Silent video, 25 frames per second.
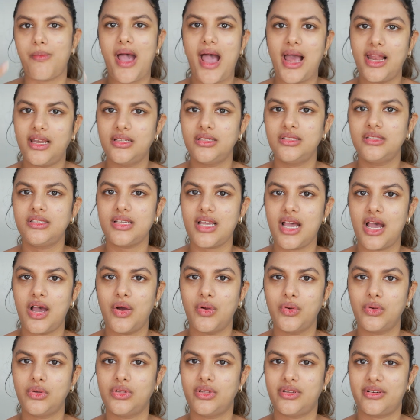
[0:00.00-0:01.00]
balance
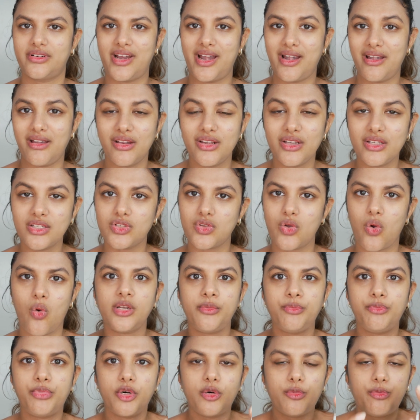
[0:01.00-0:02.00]
out the redness or
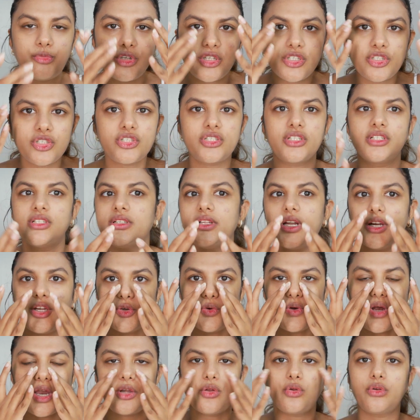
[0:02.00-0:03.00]
that purplish tint that
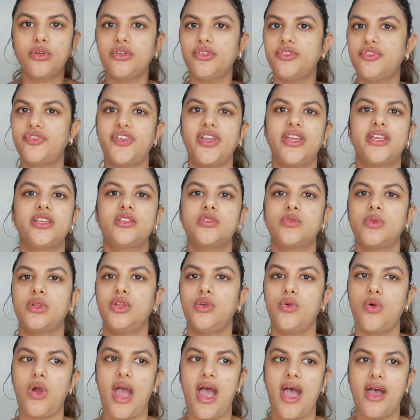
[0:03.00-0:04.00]
you get on your face
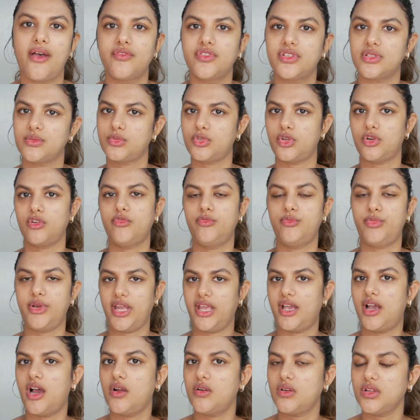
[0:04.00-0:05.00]
when you have some sort of
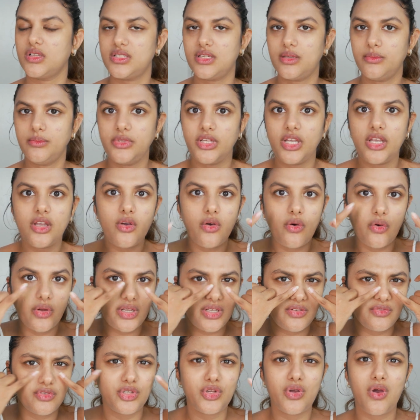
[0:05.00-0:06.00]
breakout or something, or
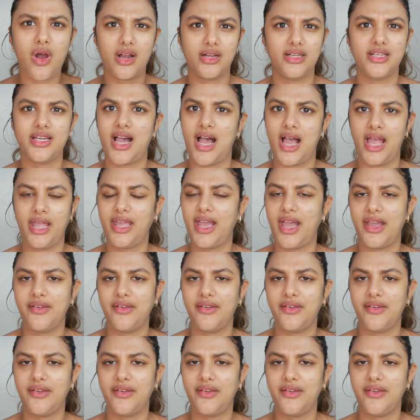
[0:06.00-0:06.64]
even your under eye.